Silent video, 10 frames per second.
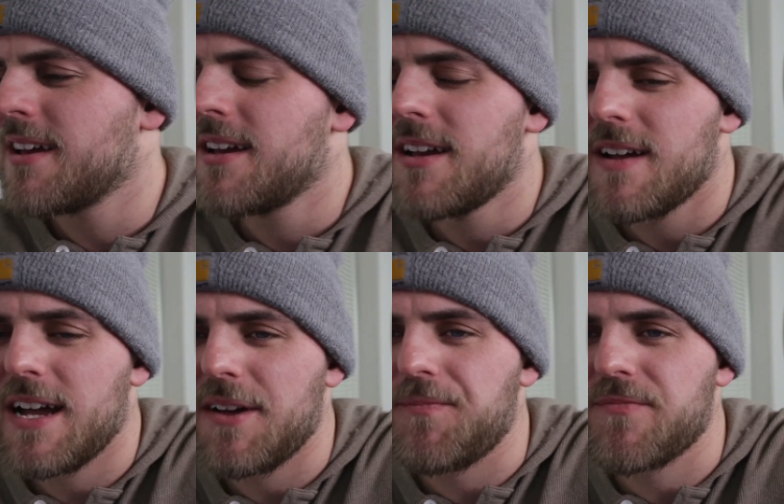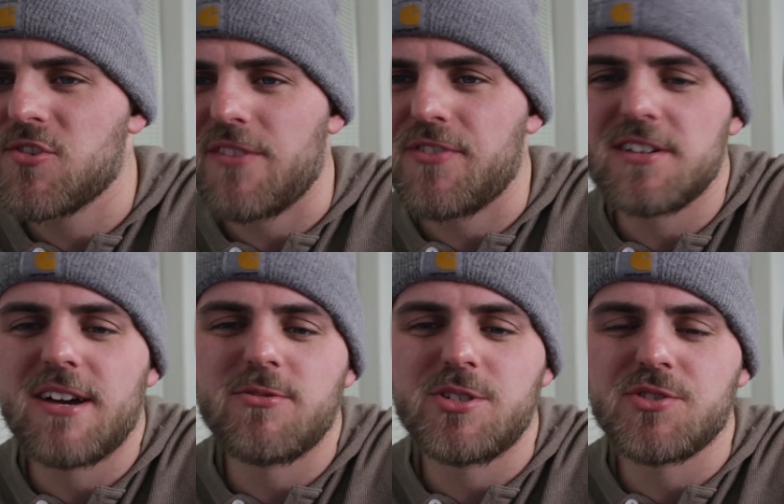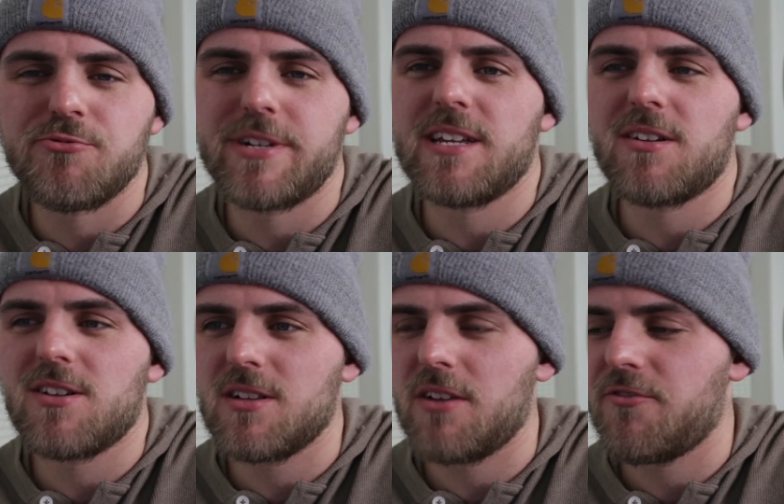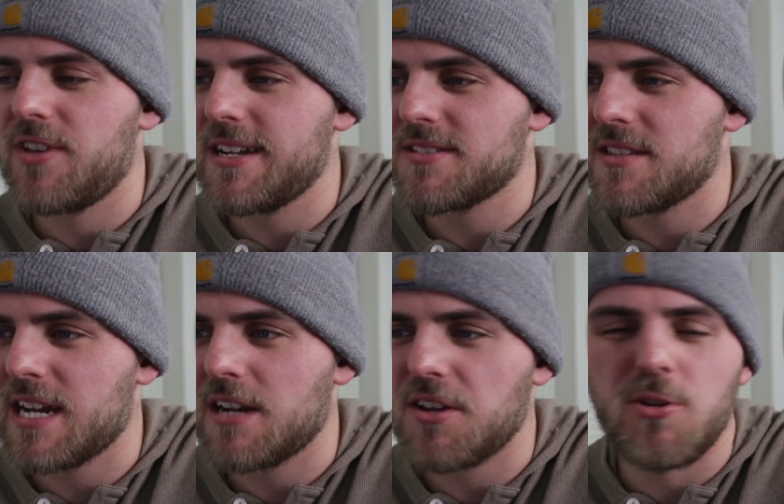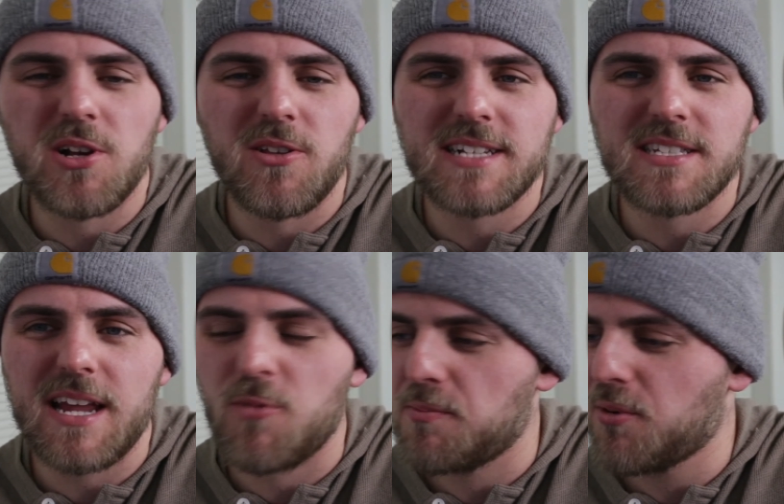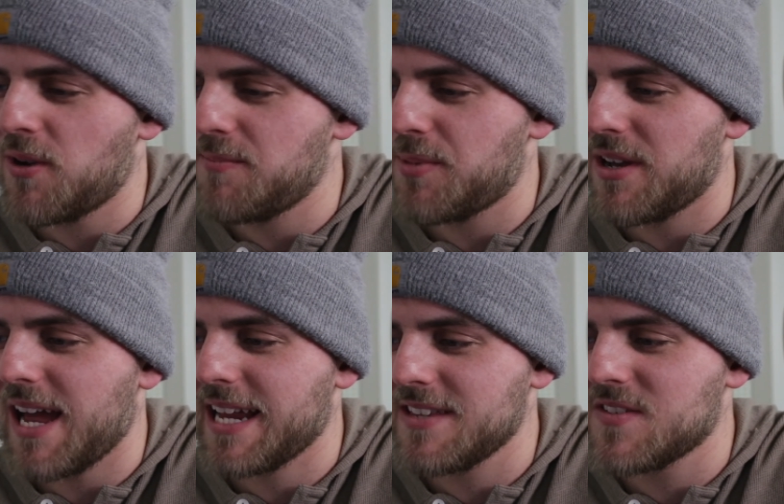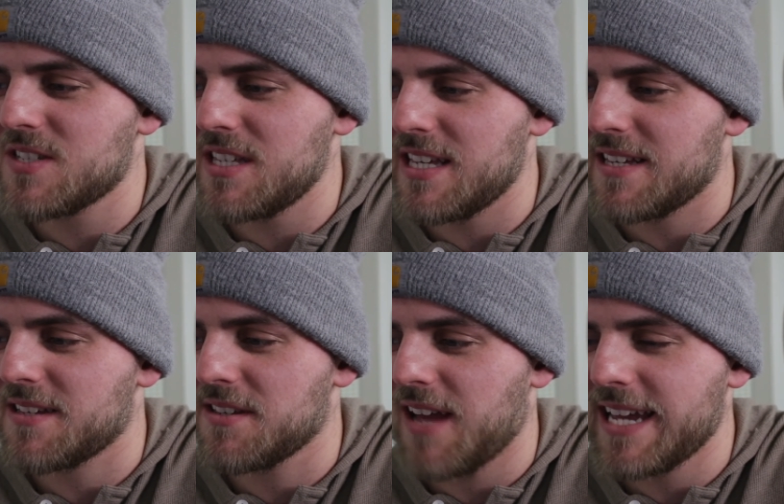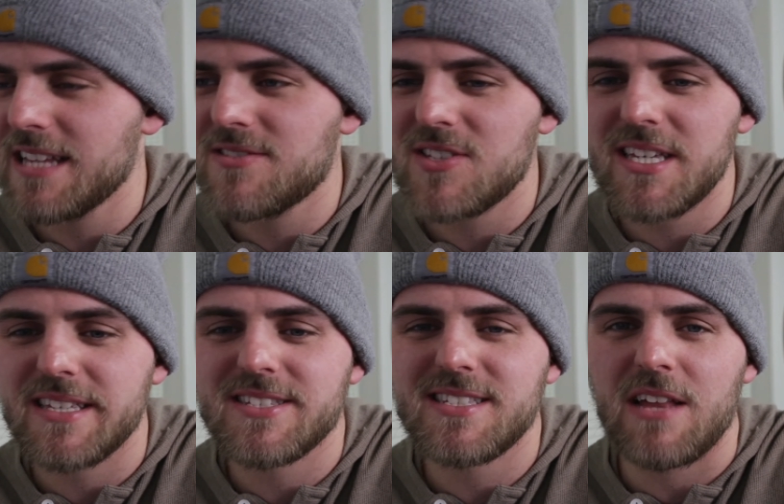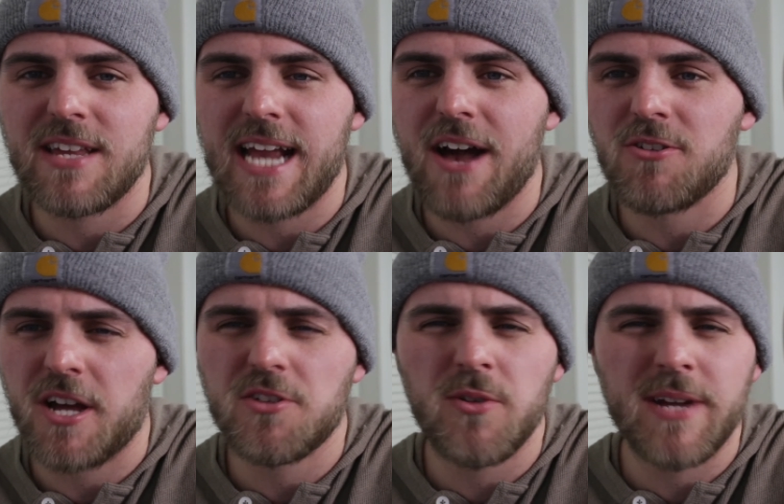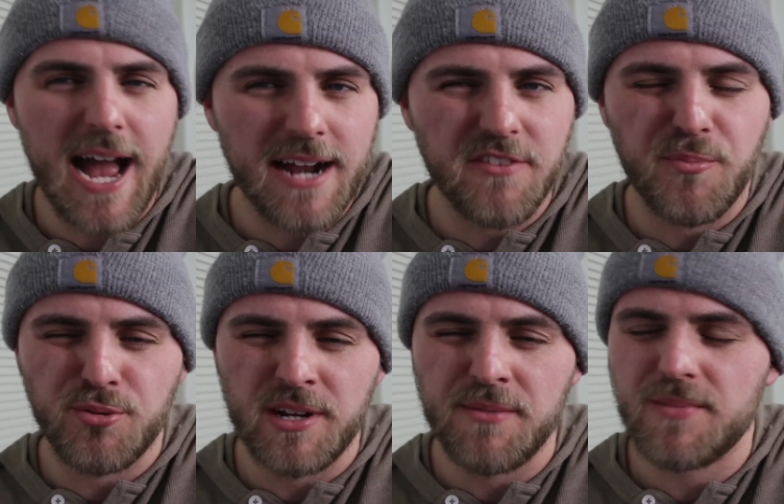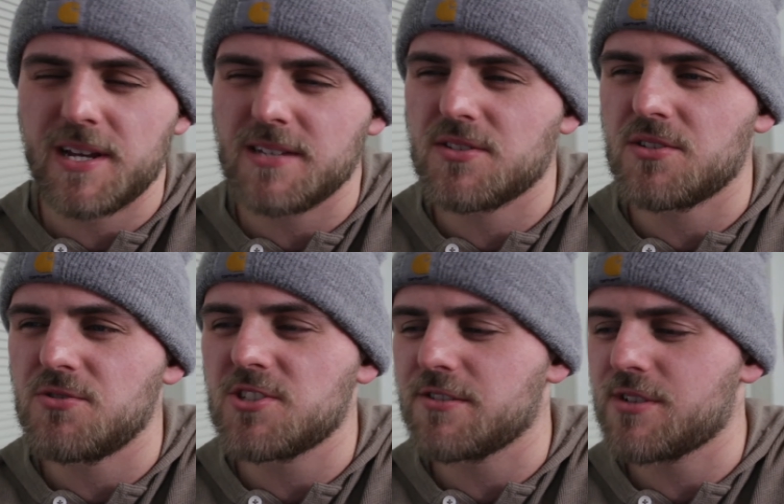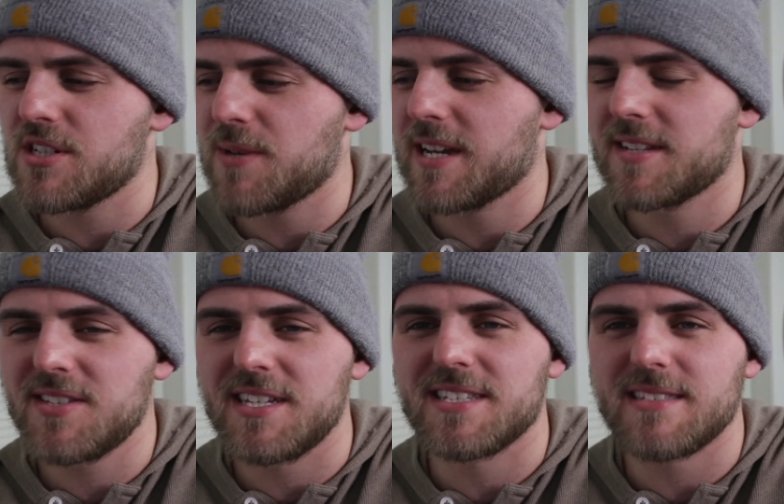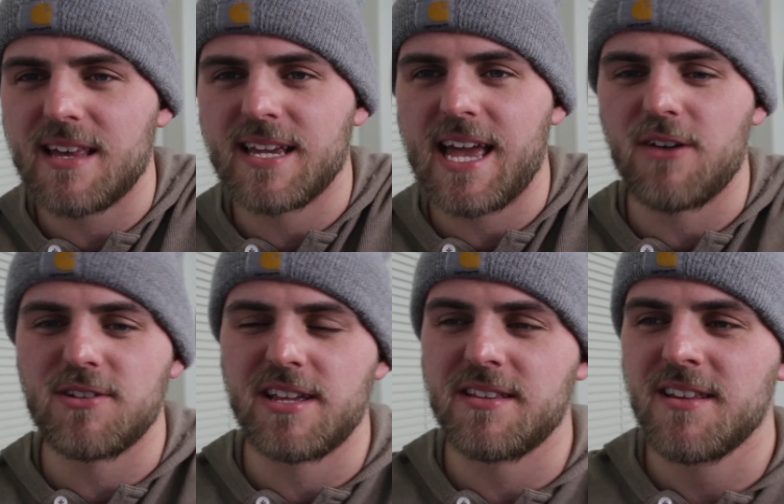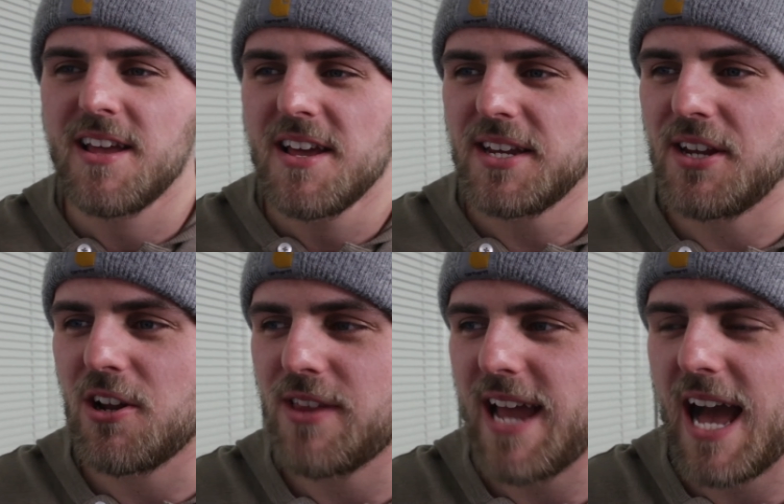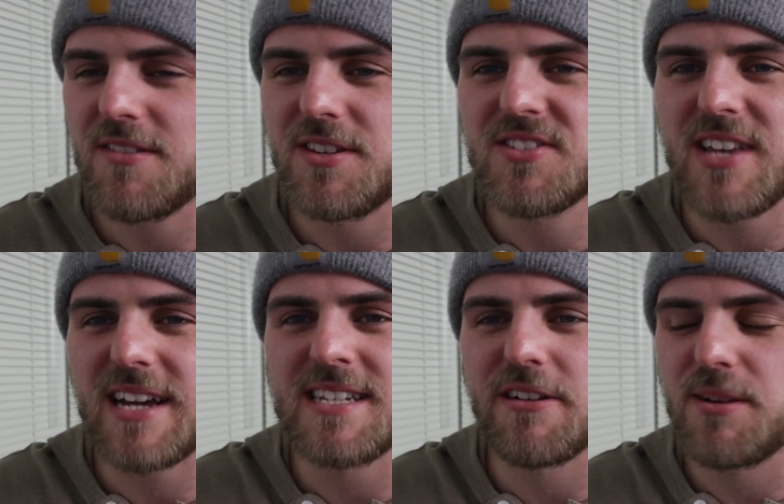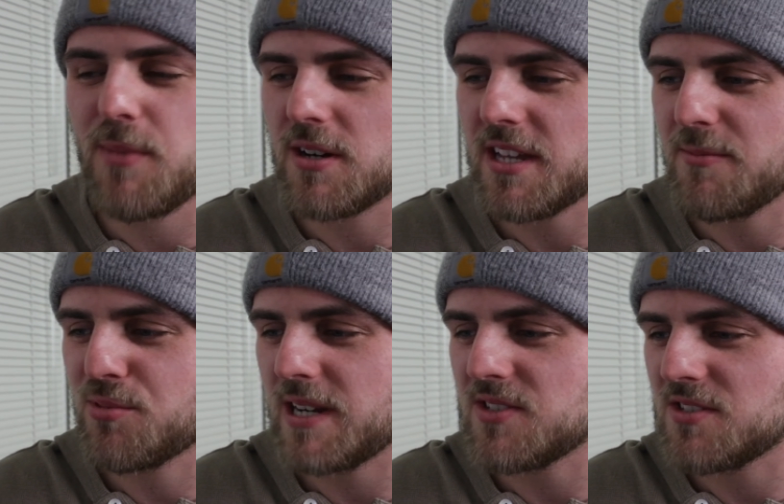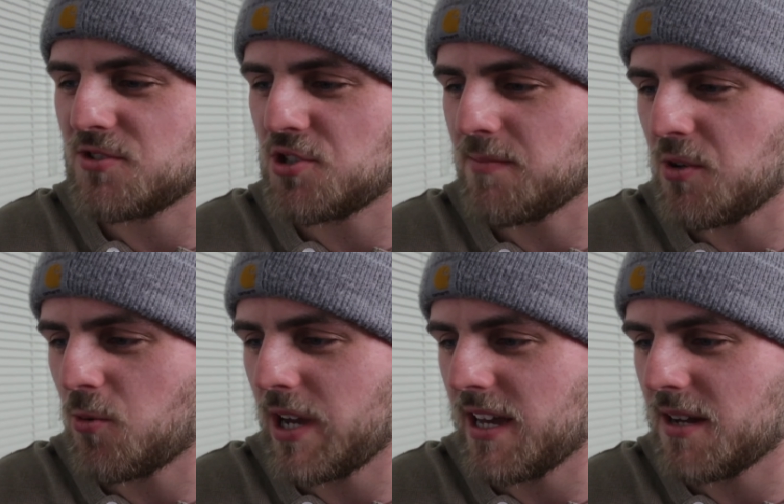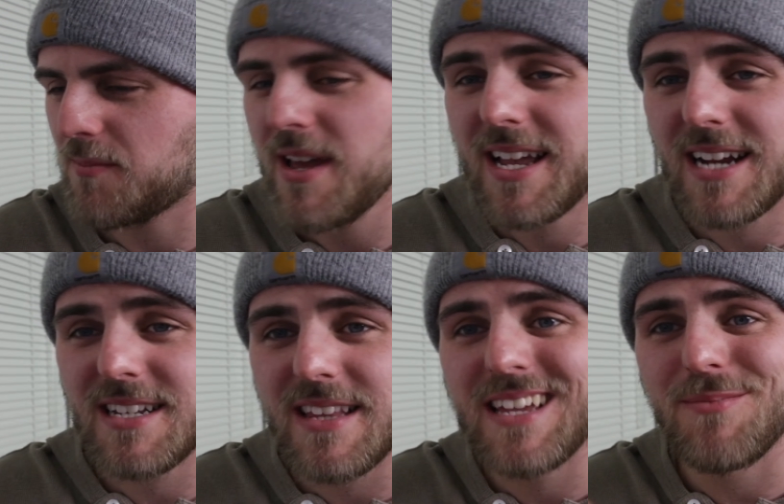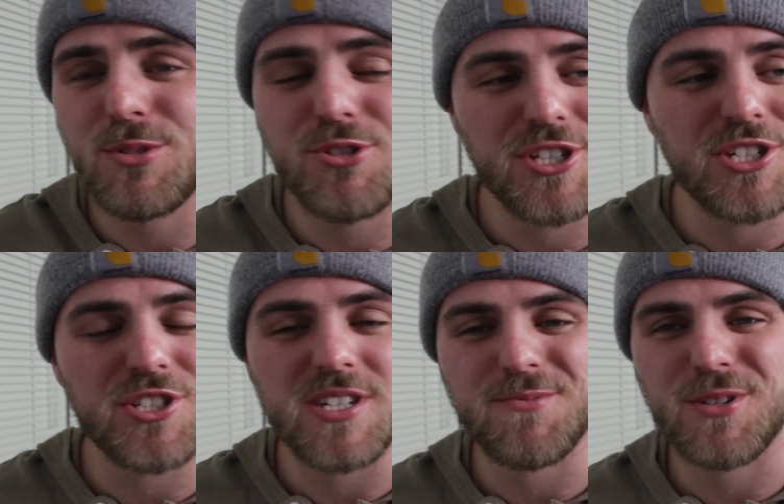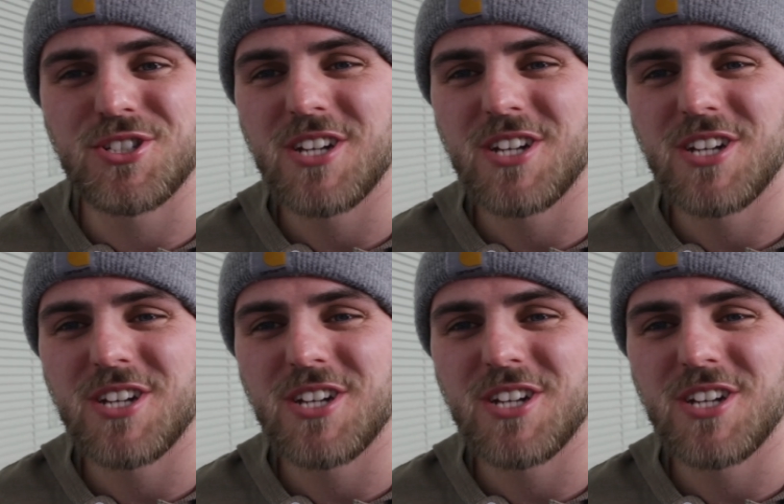So I figured I would just read it all on Viz and then I'd go collect it at one point. But I could see it selling out, not going out of print because it's a new series, but I could see it selling out, and then the secondary market prices jumping way up, kind of like Mushishi, which